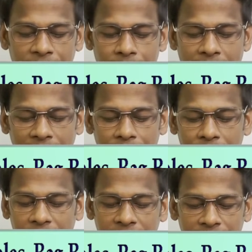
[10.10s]
Bag
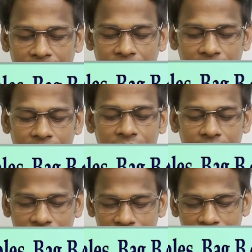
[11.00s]
B contains
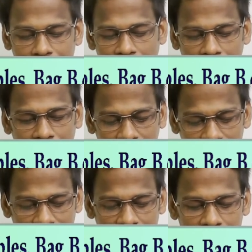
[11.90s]
60
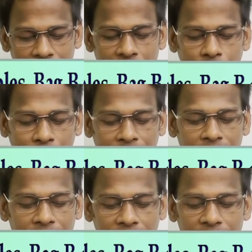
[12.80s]
marbles. When
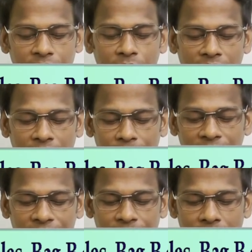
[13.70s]
an equal number
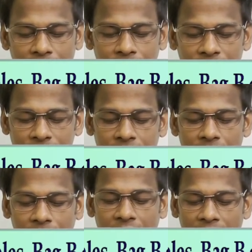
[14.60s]
of marbles
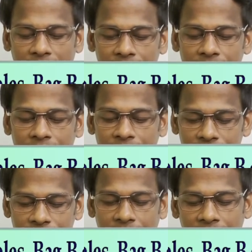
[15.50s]
are added
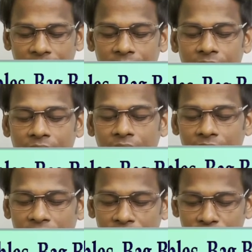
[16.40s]
inside
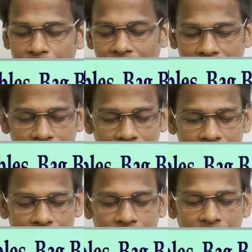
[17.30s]
each bag,
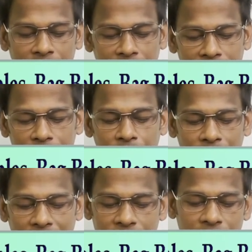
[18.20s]
the new
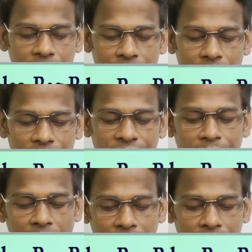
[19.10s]
ratio of the
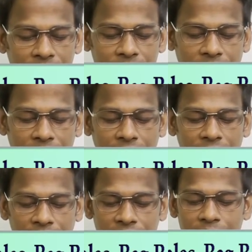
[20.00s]
marbles in
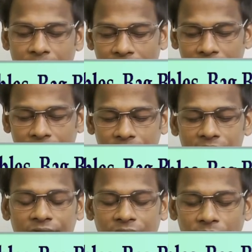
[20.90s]
each bag
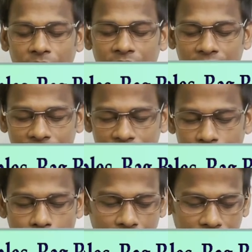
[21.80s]
is
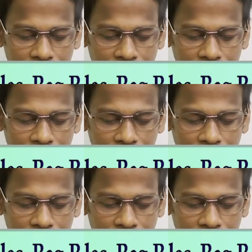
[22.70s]
4:1.